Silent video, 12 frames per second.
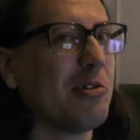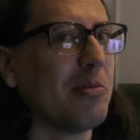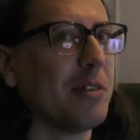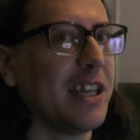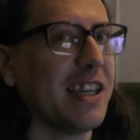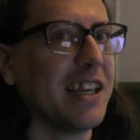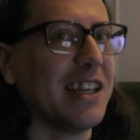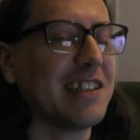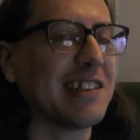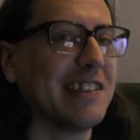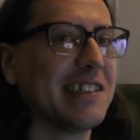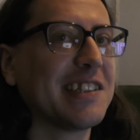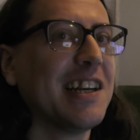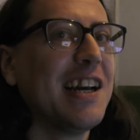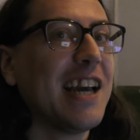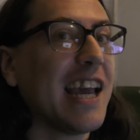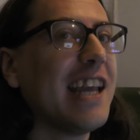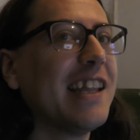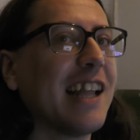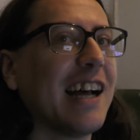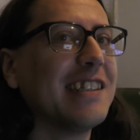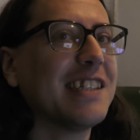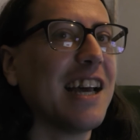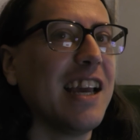through the week, it's just in
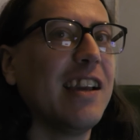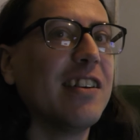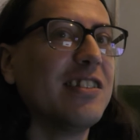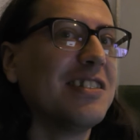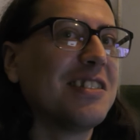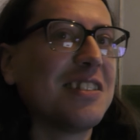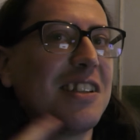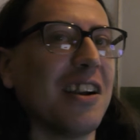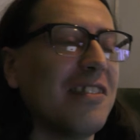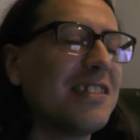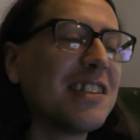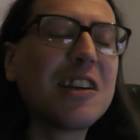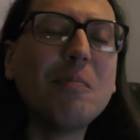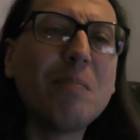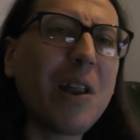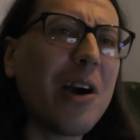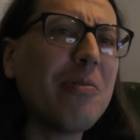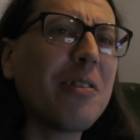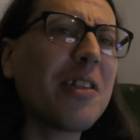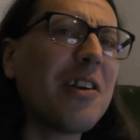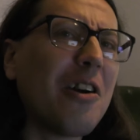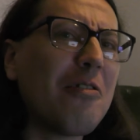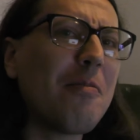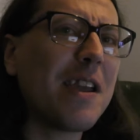that day. And, you know, to comply with the
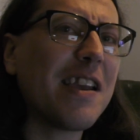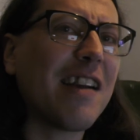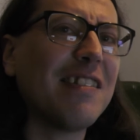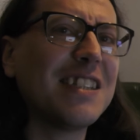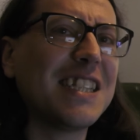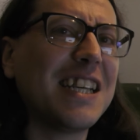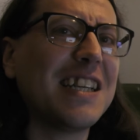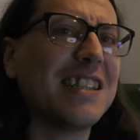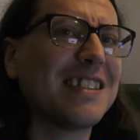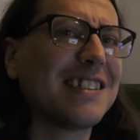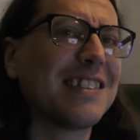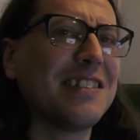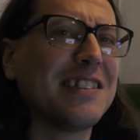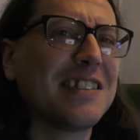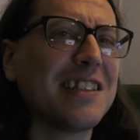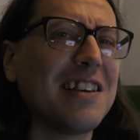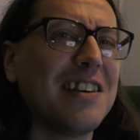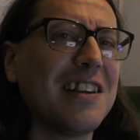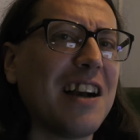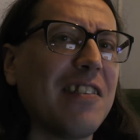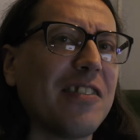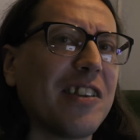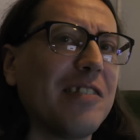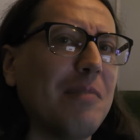no repeat guarantee, it does turn
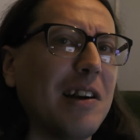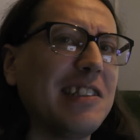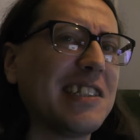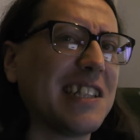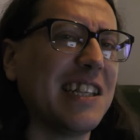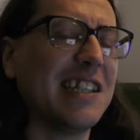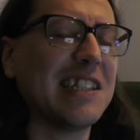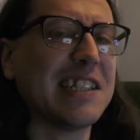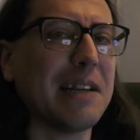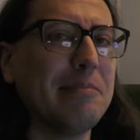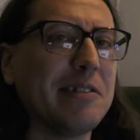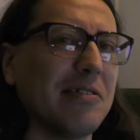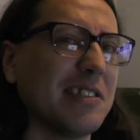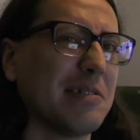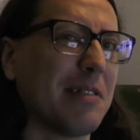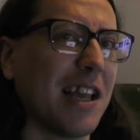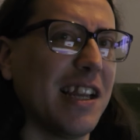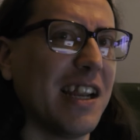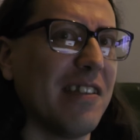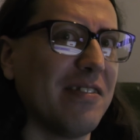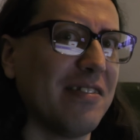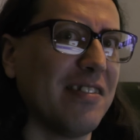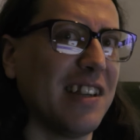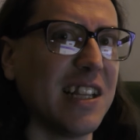out that mostly the same songs are played
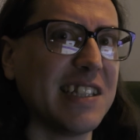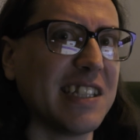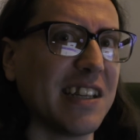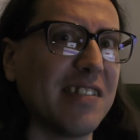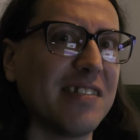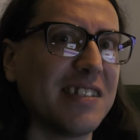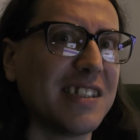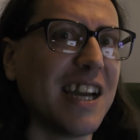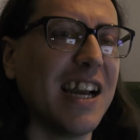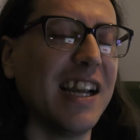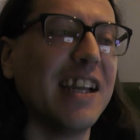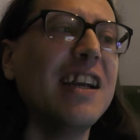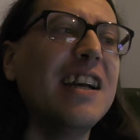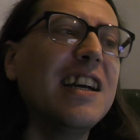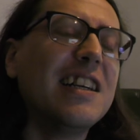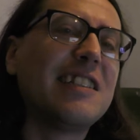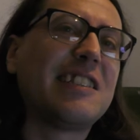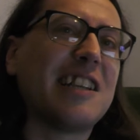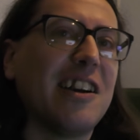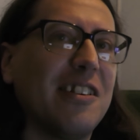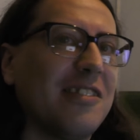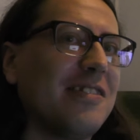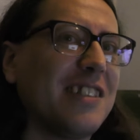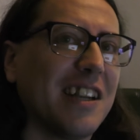every single day.
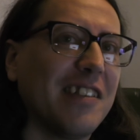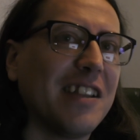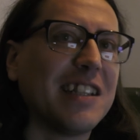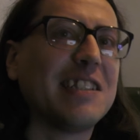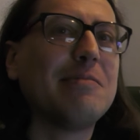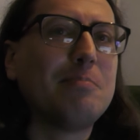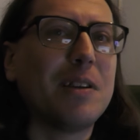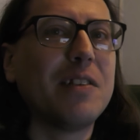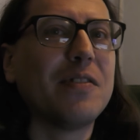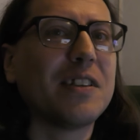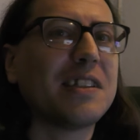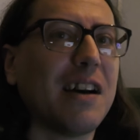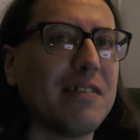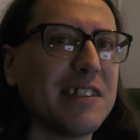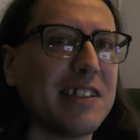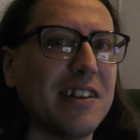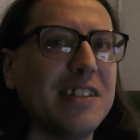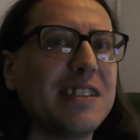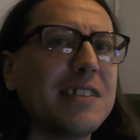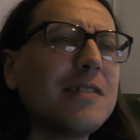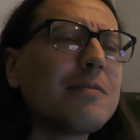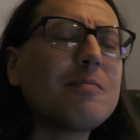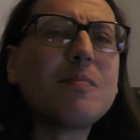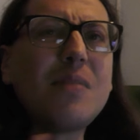So, you know, that's a bit of a downside,
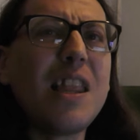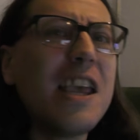and